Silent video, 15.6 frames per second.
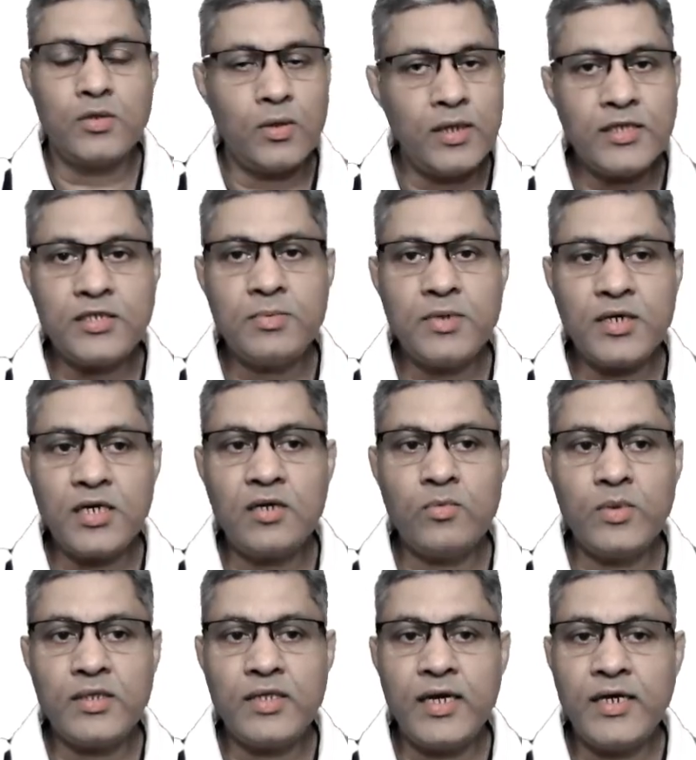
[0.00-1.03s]
So let's
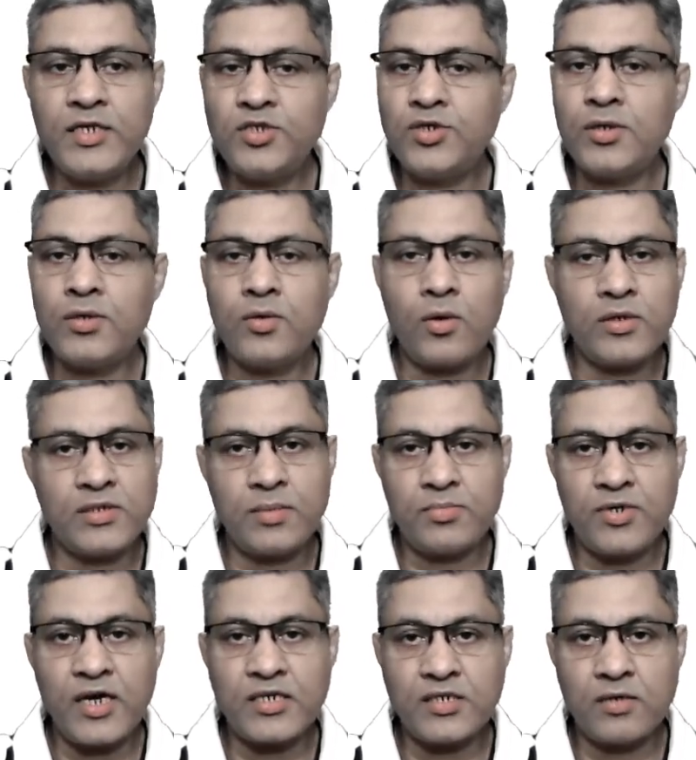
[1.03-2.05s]
begin with addition or
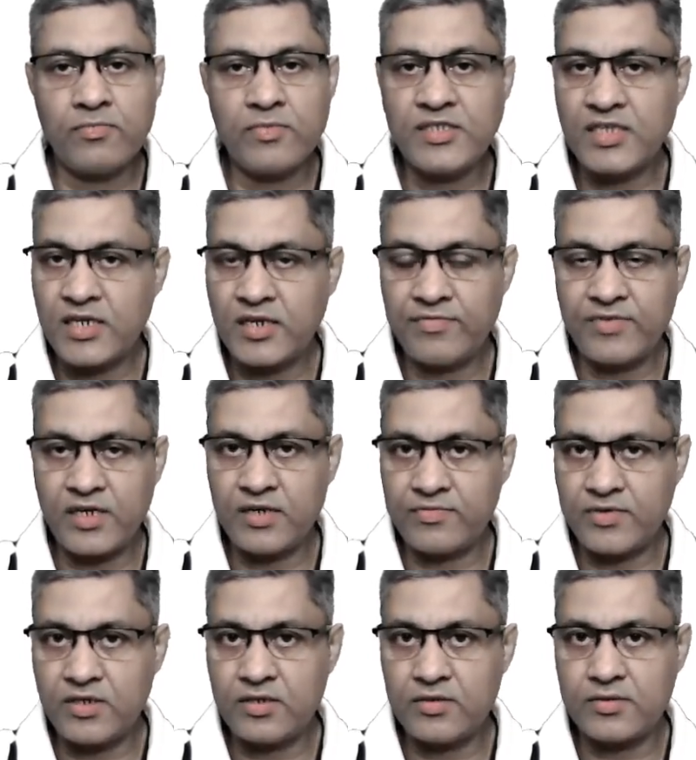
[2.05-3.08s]
subtraction with
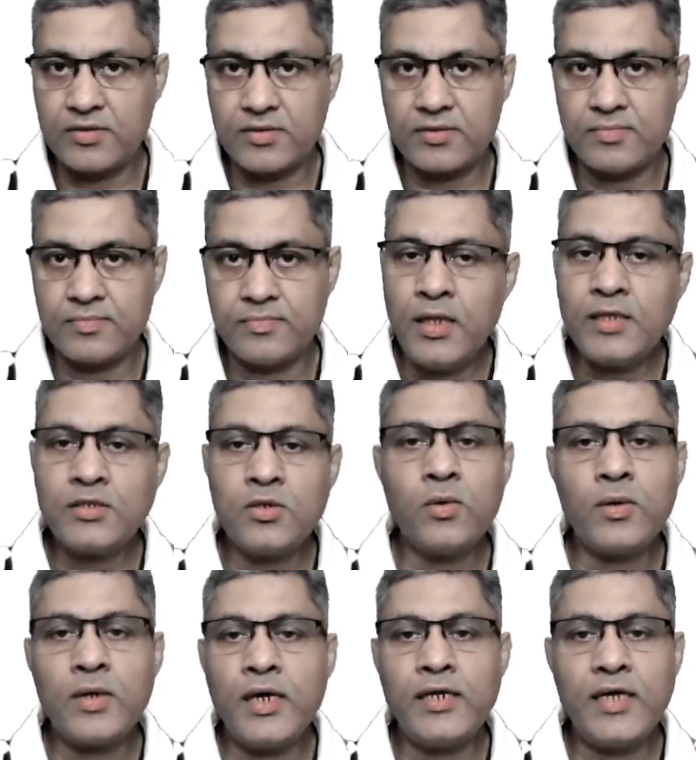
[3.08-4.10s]
significant figures. Let's
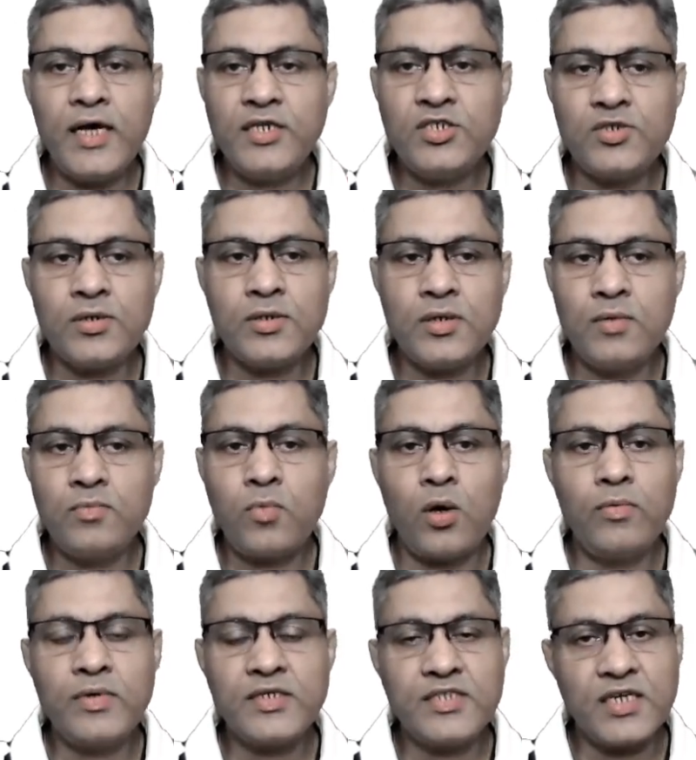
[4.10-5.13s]
look at addition
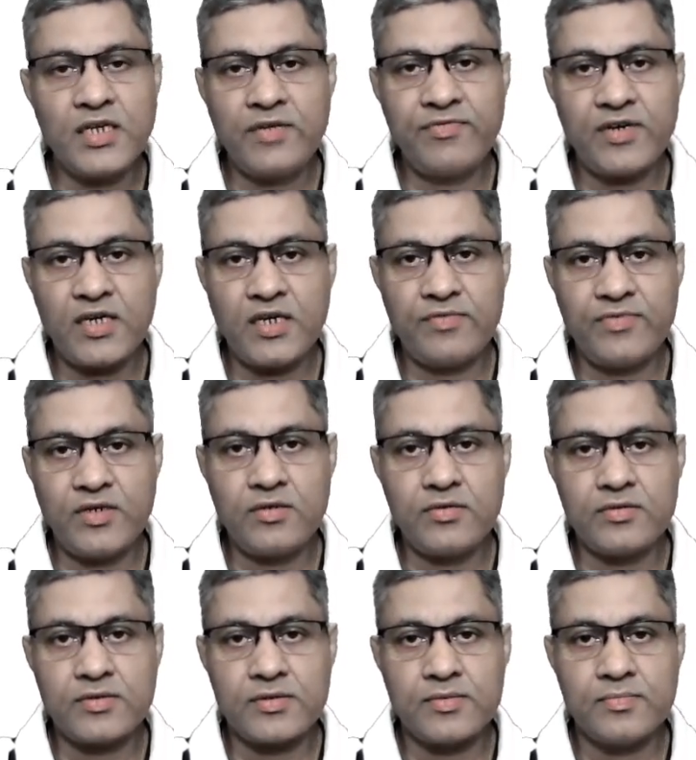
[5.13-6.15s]
involving significant
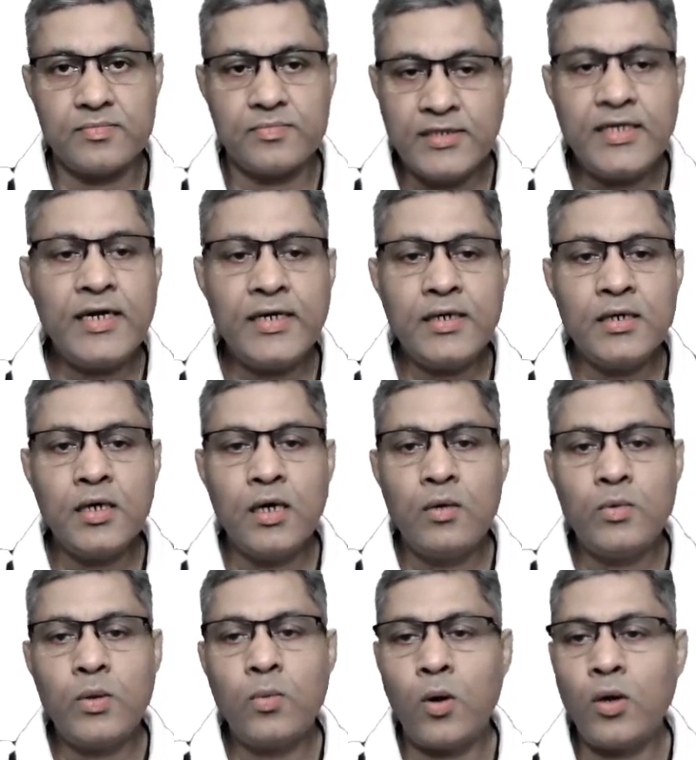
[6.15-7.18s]
figures. Say
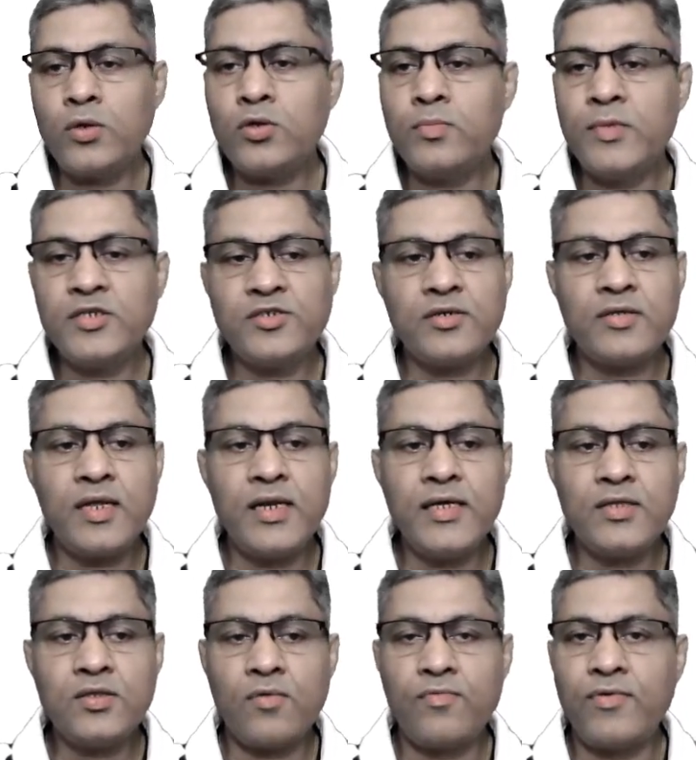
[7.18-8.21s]
we want to measure the
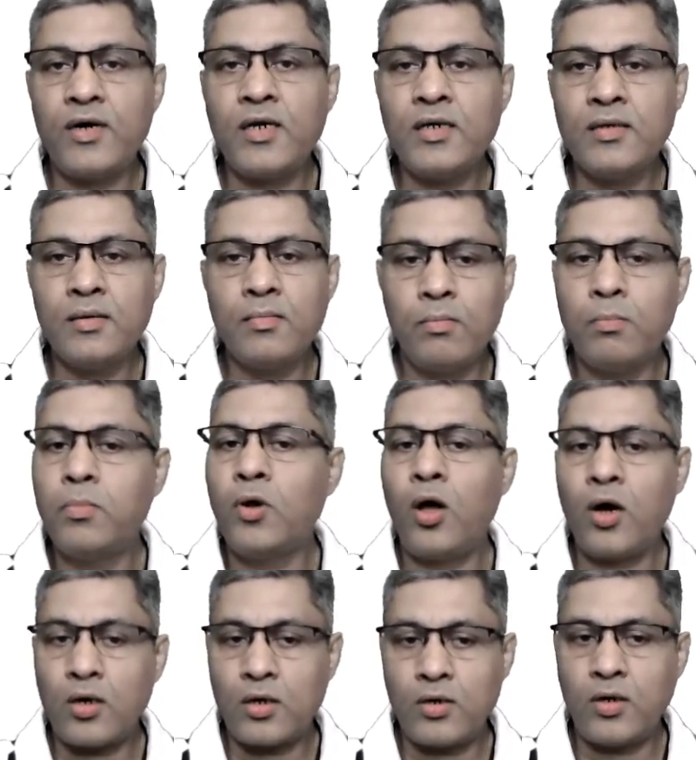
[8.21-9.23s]
length of a
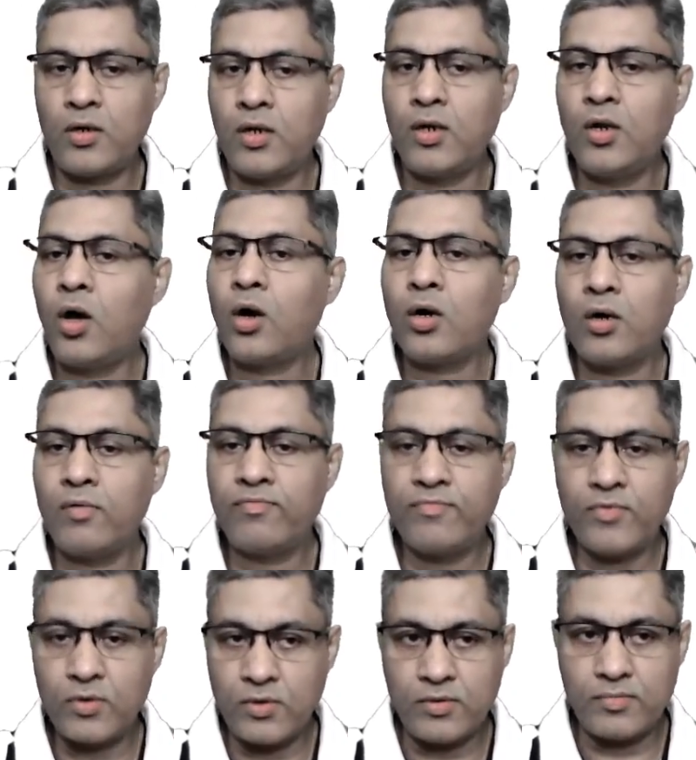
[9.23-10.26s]
block or a log
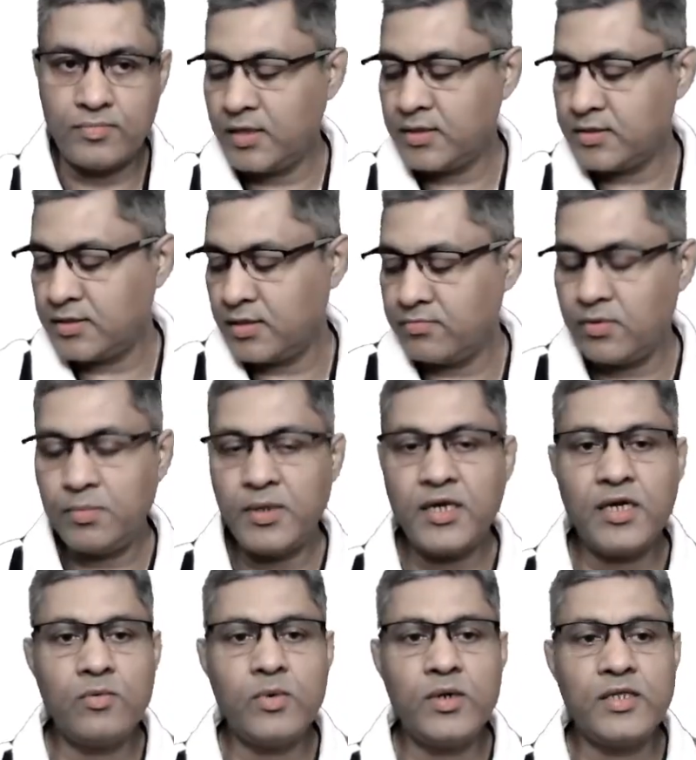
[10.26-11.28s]
of wood. Let's say we
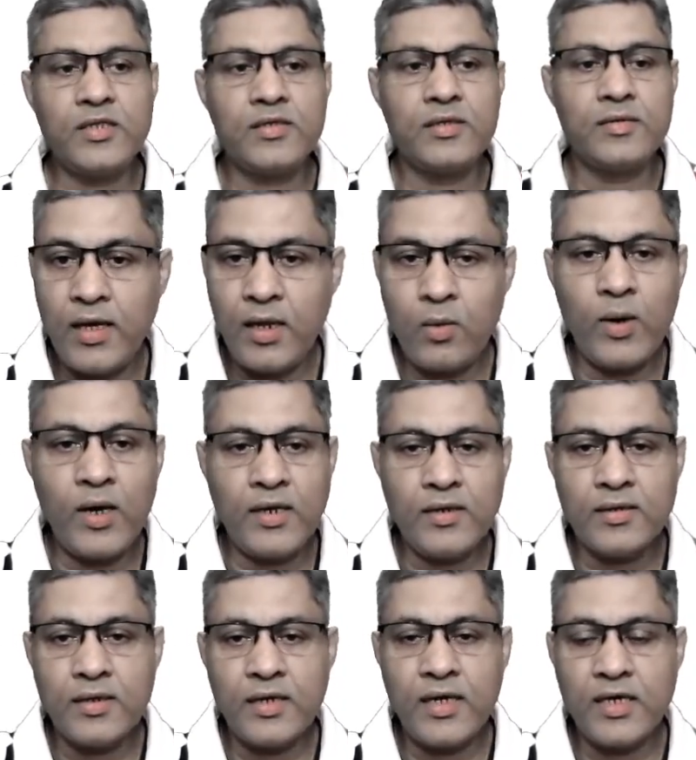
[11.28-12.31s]
begin with
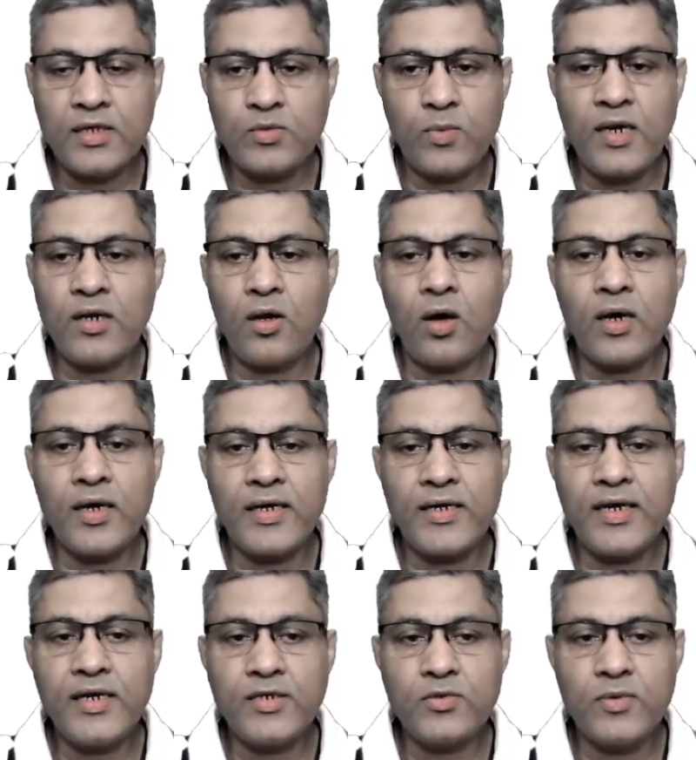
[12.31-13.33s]
L1 as one log
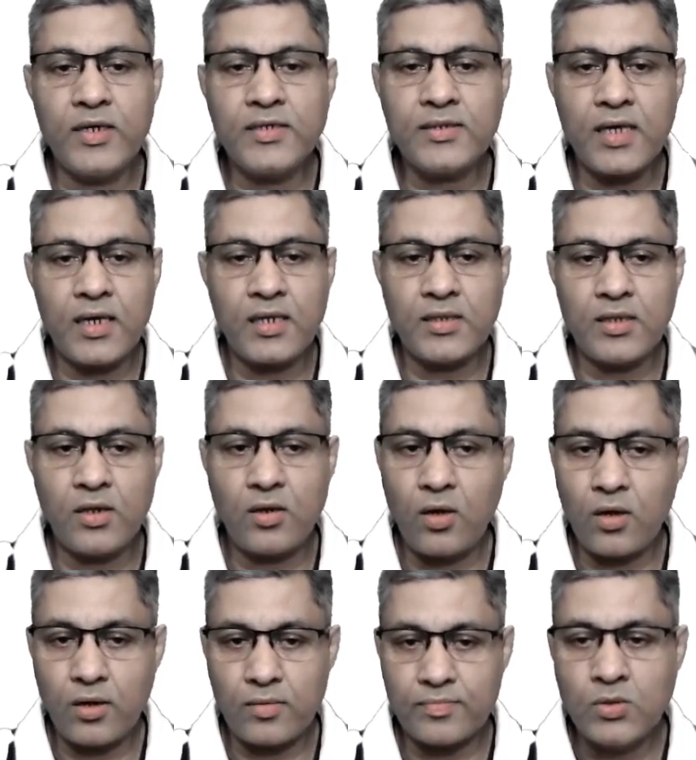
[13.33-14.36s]
and L2 as another
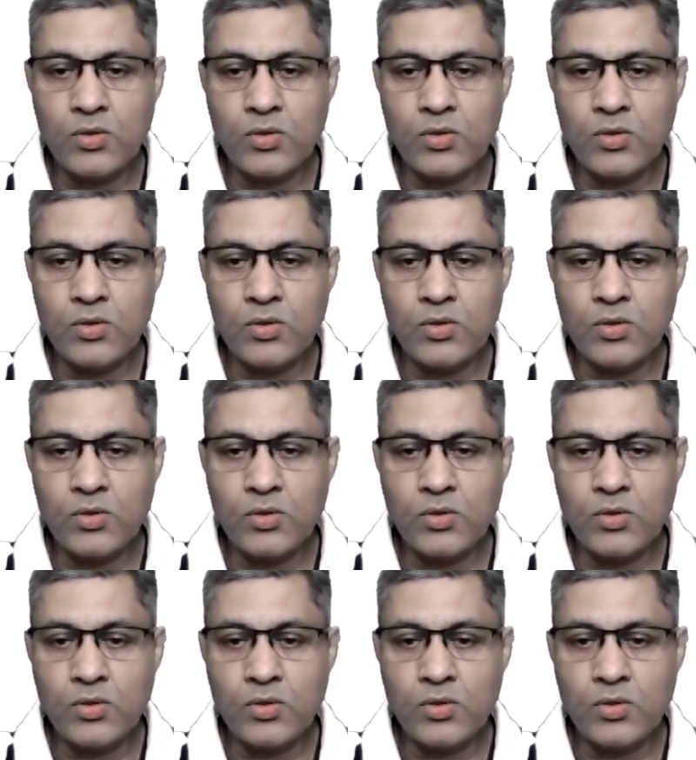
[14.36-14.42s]
log.